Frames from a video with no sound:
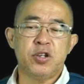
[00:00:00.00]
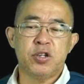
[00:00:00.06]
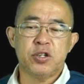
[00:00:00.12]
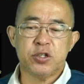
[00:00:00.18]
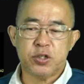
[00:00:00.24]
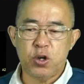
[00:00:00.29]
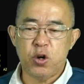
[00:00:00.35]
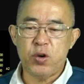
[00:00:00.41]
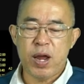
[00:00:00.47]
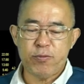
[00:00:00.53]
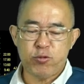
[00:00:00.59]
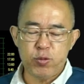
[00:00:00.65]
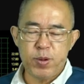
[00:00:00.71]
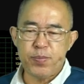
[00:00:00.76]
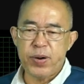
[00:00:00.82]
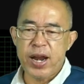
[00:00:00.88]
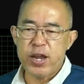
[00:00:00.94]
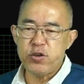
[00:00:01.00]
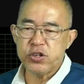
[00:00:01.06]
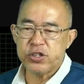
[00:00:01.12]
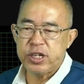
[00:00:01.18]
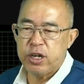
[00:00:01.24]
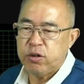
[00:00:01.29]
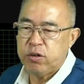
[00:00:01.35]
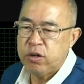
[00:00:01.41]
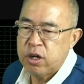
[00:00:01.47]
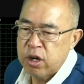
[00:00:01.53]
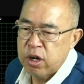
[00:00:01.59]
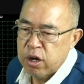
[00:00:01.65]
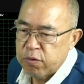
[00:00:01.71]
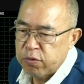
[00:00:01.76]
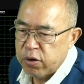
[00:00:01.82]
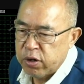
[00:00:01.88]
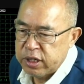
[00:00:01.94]
So you have to prepare yourself
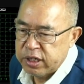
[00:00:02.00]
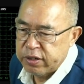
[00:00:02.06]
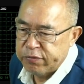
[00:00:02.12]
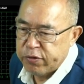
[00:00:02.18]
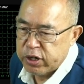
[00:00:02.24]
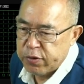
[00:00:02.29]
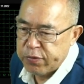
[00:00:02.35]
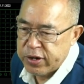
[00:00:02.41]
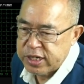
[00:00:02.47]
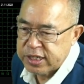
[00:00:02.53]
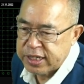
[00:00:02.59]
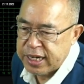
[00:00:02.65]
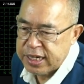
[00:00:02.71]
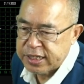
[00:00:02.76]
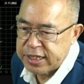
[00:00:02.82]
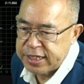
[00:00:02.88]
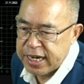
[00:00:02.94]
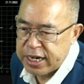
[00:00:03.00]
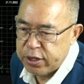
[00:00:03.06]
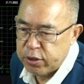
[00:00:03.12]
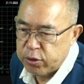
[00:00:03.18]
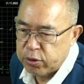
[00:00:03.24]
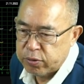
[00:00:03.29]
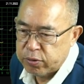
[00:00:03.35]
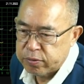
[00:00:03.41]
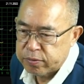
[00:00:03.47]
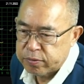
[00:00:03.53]
for, for the worst case scenario.